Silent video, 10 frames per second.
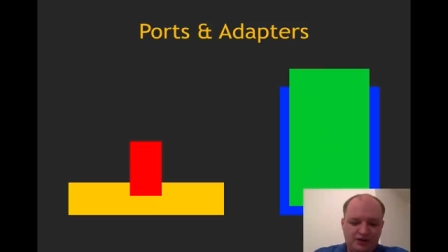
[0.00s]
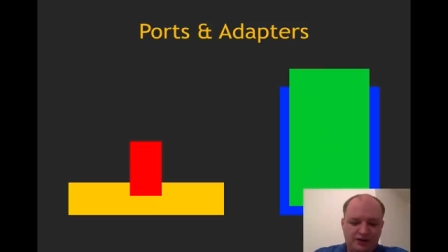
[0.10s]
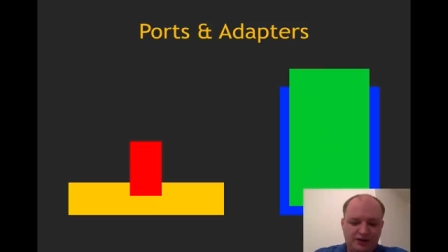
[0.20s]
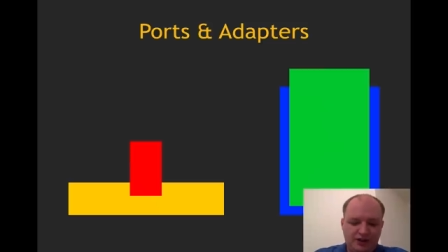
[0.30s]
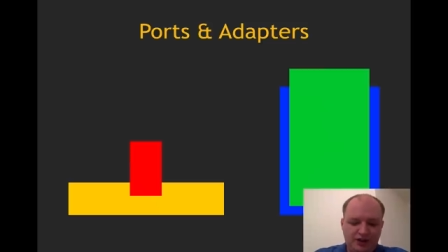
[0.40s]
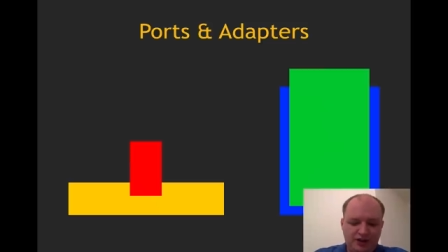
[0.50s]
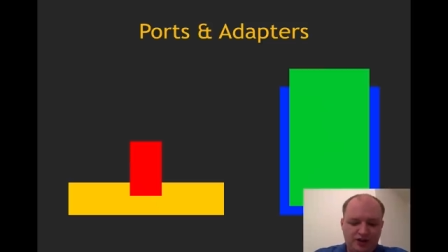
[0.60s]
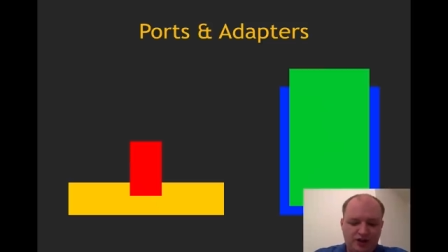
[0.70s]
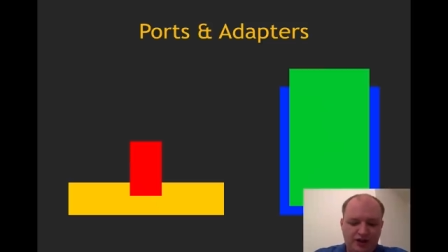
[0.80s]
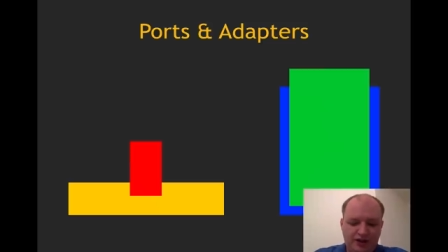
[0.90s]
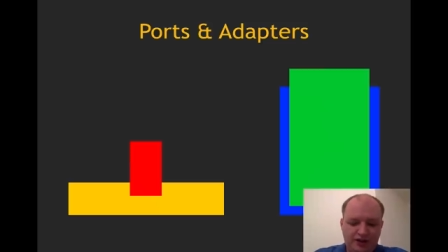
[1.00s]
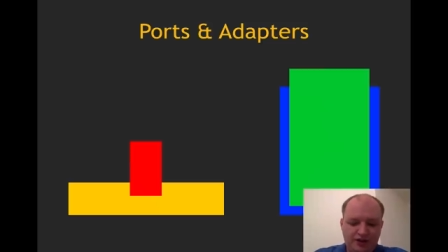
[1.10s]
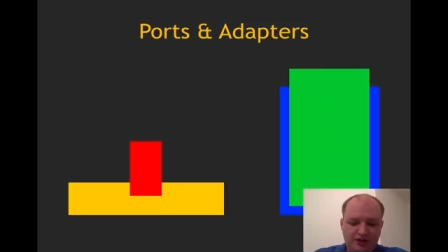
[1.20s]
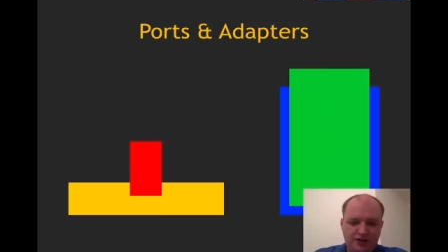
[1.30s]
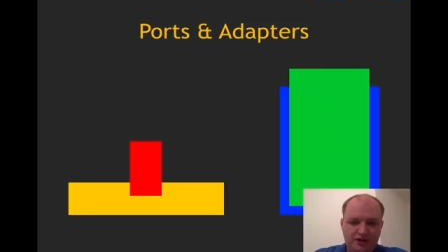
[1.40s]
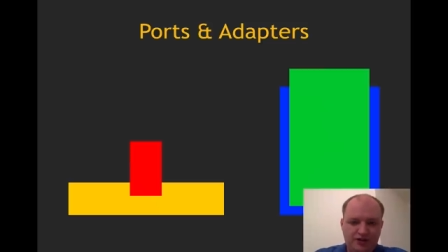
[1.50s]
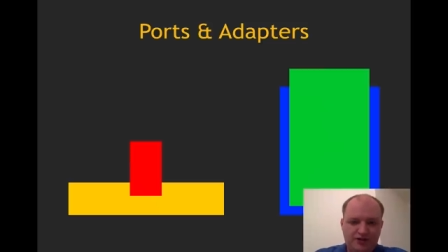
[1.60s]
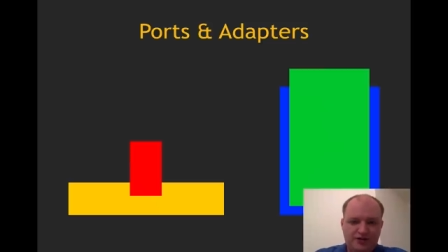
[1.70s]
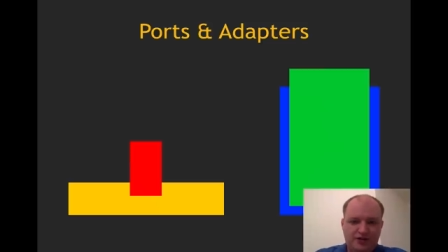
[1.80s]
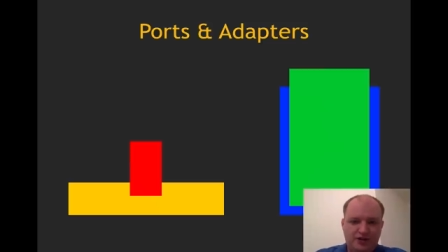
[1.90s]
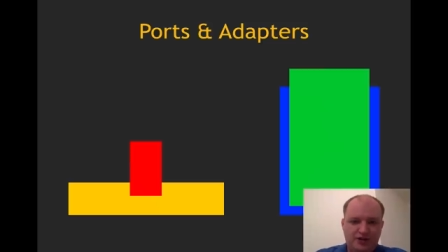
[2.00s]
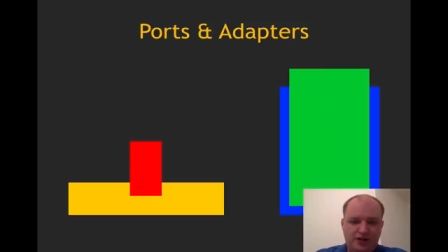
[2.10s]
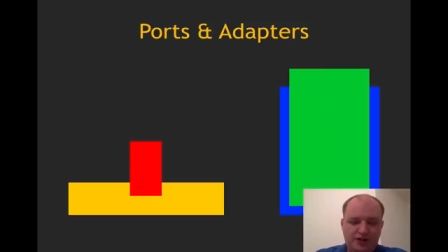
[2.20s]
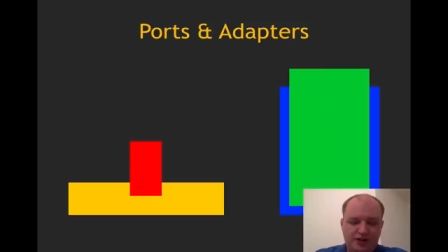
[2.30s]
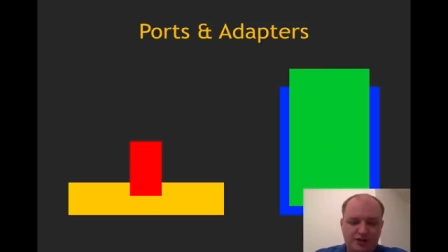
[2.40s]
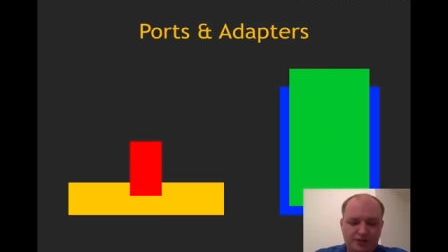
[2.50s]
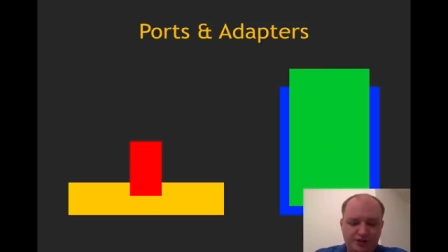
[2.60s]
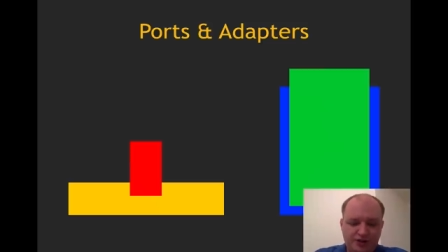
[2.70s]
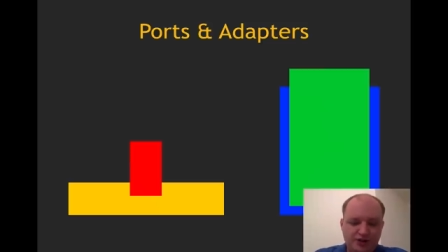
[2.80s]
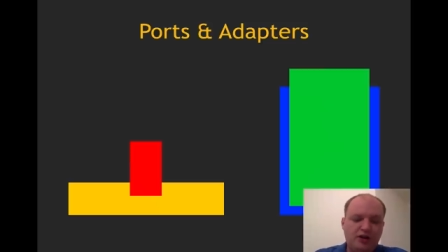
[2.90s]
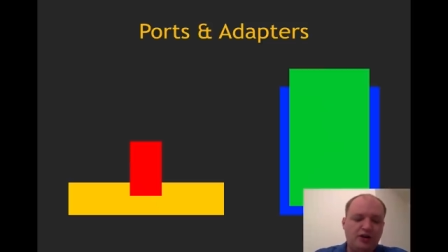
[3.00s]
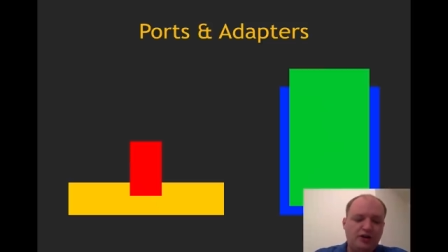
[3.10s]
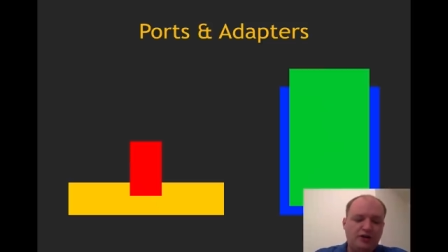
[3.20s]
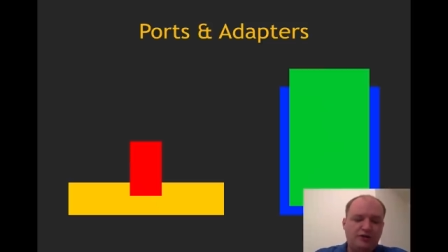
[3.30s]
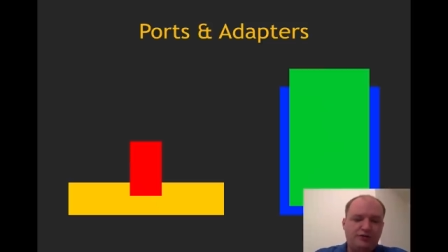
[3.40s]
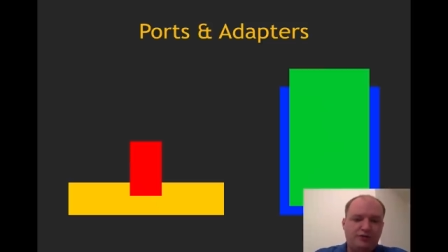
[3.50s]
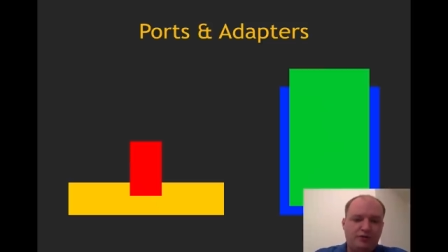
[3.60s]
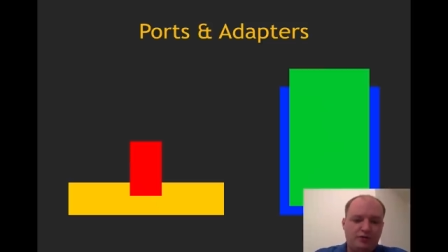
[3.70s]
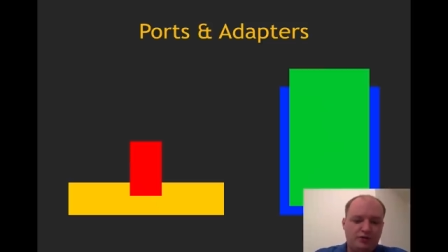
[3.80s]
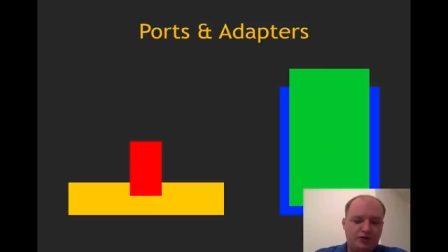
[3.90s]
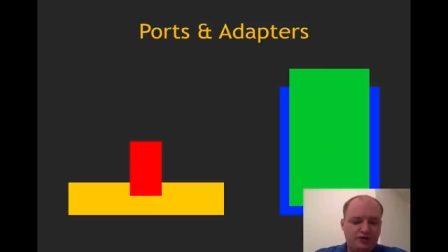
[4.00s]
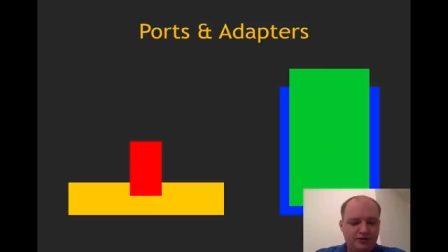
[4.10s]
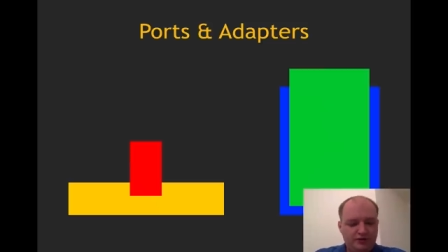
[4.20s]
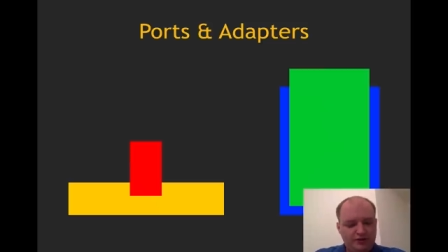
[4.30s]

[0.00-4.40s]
like each layer is an adapter for